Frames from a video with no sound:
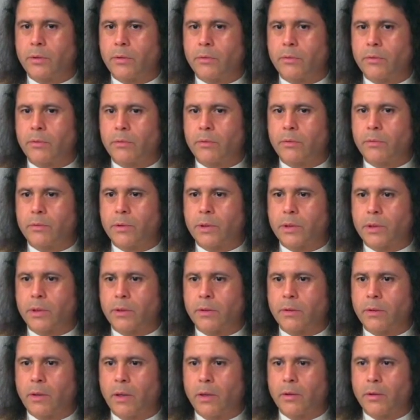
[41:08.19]
you who
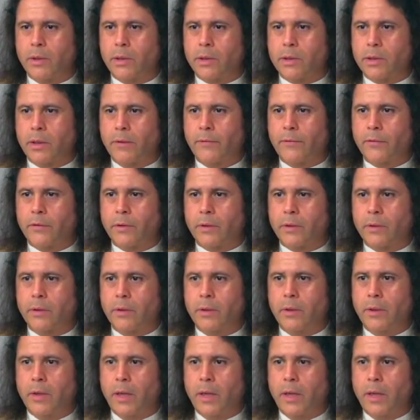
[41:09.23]
still are in suffering.